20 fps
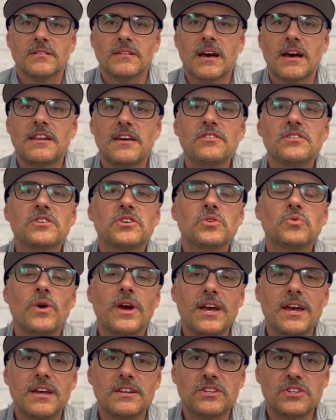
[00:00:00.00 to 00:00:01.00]
Another good
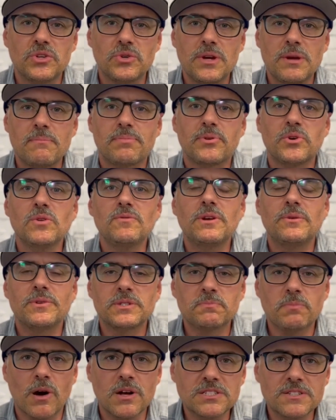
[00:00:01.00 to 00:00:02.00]
way to improve your
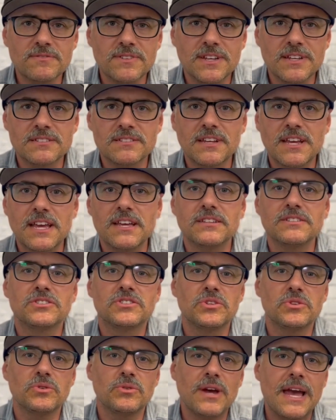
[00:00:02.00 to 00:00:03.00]
responsiveness is
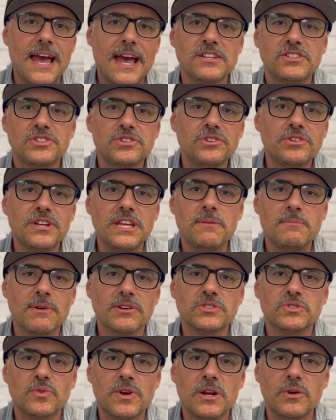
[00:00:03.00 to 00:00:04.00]
to answer your
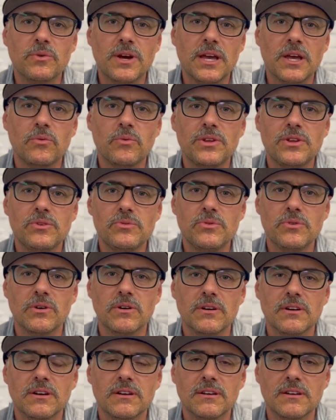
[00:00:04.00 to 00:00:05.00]
emails right away. When you
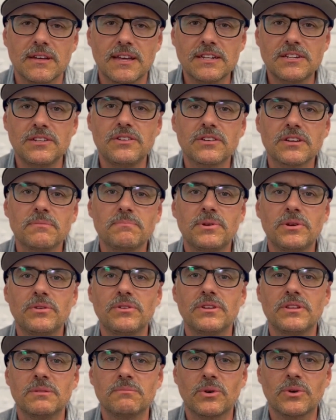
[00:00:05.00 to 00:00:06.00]
get to your computer
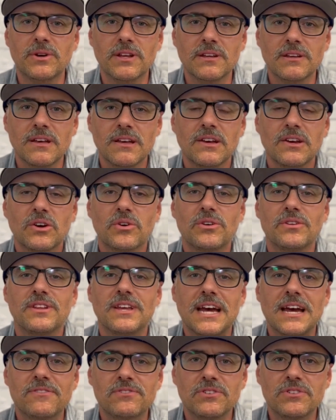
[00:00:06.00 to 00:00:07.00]
in the morning or in the
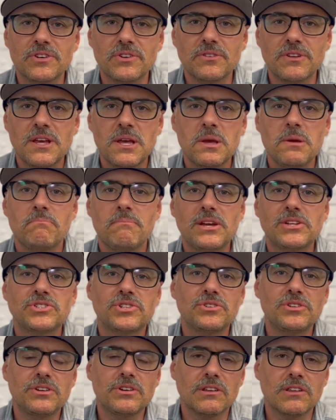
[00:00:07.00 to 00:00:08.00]
afternoon, make sure
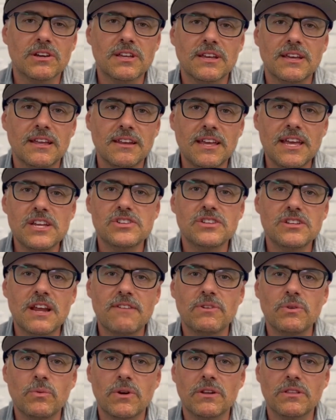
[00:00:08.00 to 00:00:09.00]
you're looking at each and
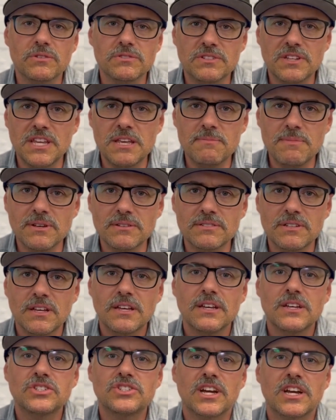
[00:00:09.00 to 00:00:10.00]
every one of those emails,
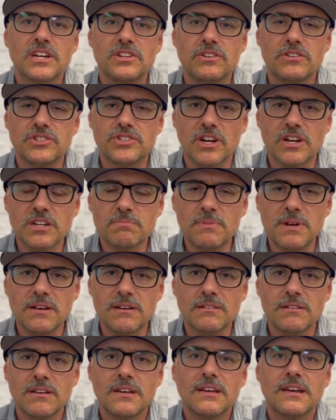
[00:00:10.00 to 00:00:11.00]
checking your junk
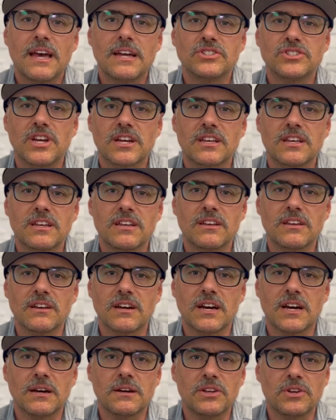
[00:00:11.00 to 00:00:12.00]
mail and checking
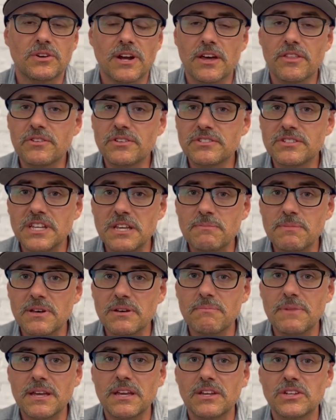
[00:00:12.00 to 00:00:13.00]
your others' email,
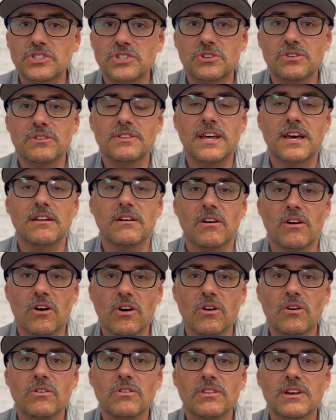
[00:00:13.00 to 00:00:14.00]
making sure that
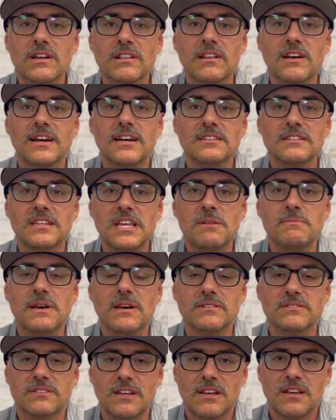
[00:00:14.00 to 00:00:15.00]
all the client
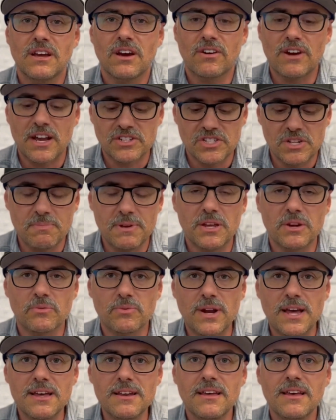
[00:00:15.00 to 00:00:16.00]
emails are actually being
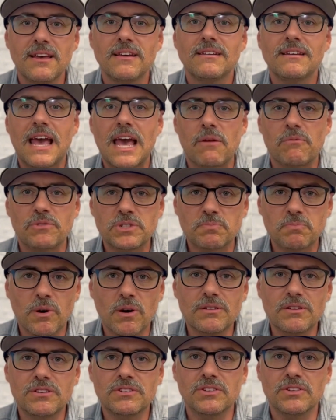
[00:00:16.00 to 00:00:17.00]
read and
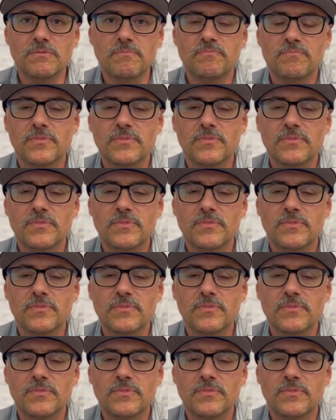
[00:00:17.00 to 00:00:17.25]
responded to.